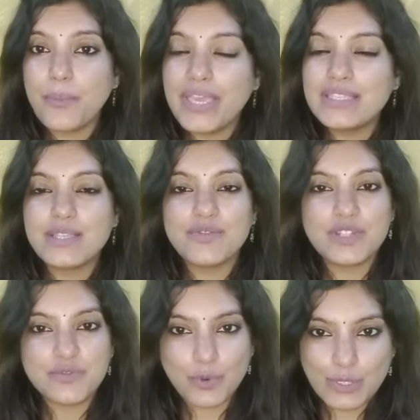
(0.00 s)
mix of
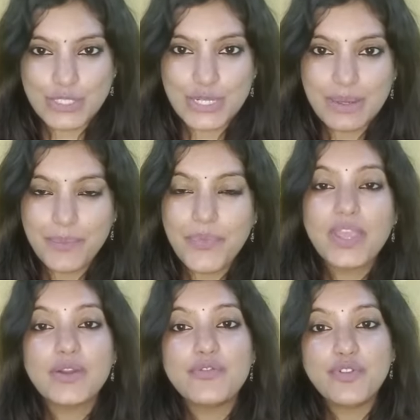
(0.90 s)
devotion,
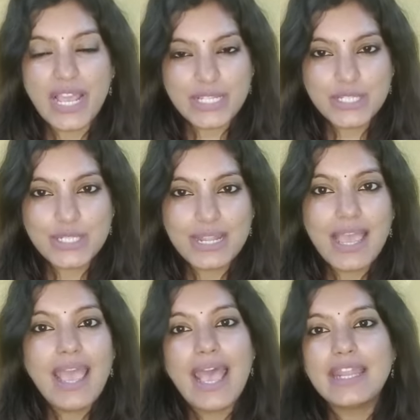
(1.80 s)
reflection,
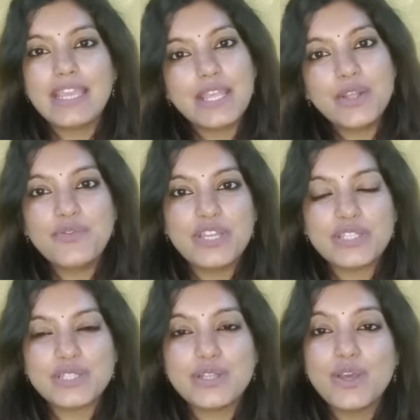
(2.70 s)
and
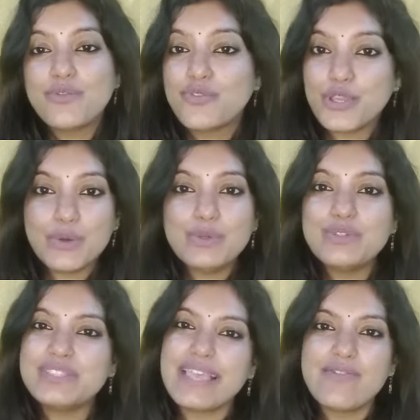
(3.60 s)
innovation for you to
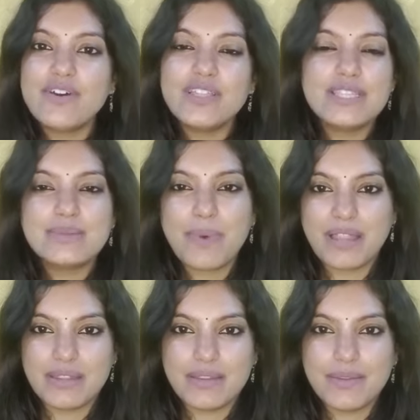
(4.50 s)
savor this
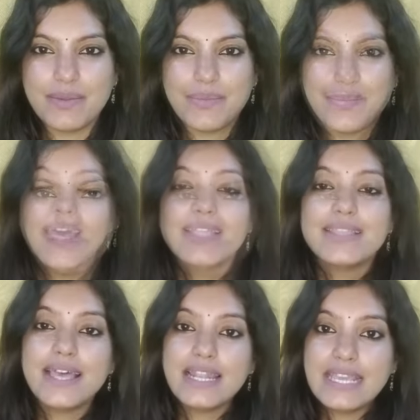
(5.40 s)
month.
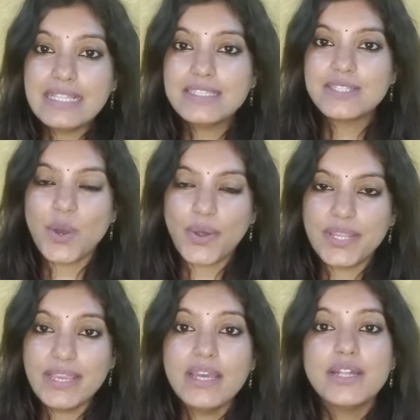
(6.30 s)
The lead
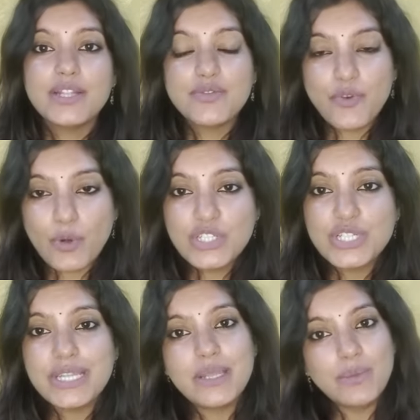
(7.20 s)
story,
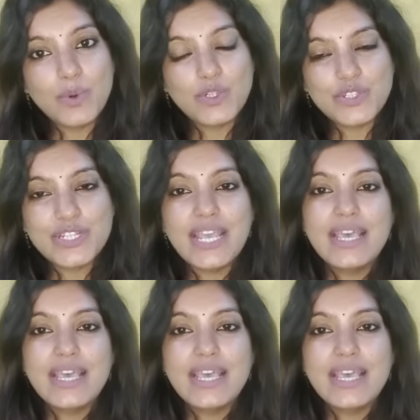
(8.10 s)
Devotion in Motion,